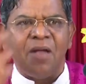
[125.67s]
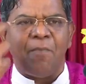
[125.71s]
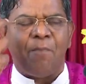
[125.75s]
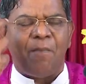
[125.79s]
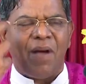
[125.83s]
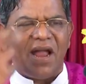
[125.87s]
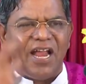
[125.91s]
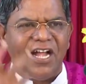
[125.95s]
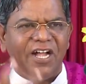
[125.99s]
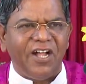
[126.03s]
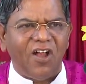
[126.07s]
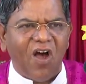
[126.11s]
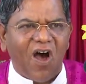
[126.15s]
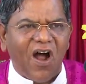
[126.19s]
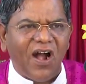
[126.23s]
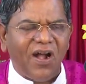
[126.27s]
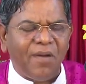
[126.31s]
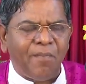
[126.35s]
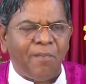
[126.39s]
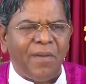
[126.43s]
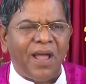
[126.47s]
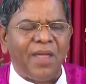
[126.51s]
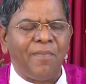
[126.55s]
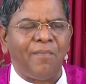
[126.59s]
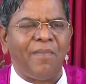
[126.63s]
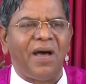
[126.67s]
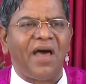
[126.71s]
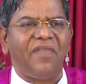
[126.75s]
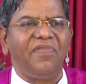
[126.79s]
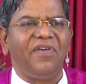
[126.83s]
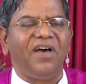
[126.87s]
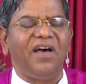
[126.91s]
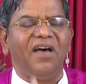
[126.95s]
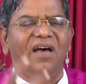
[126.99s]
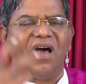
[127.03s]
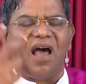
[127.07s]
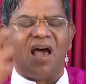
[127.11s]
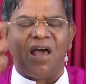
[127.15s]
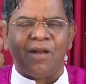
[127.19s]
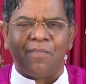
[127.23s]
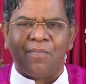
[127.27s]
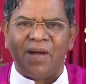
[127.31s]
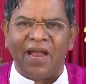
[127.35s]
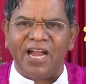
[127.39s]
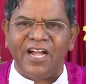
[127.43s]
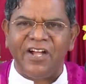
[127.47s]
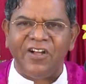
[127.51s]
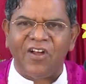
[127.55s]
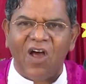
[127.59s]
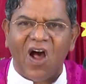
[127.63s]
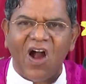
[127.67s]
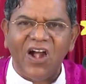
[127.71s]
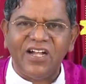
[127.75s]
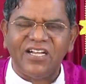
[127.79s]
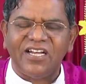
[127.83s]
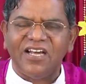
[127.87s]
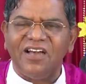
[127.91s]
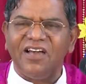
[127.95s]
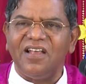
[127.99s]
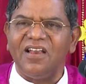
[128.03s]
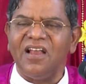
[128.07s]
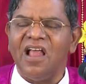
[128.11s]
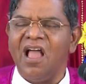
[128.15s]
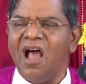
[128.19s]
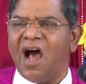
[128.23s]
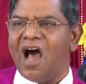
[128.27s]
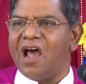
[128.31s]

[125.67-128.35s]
my mother or my daughter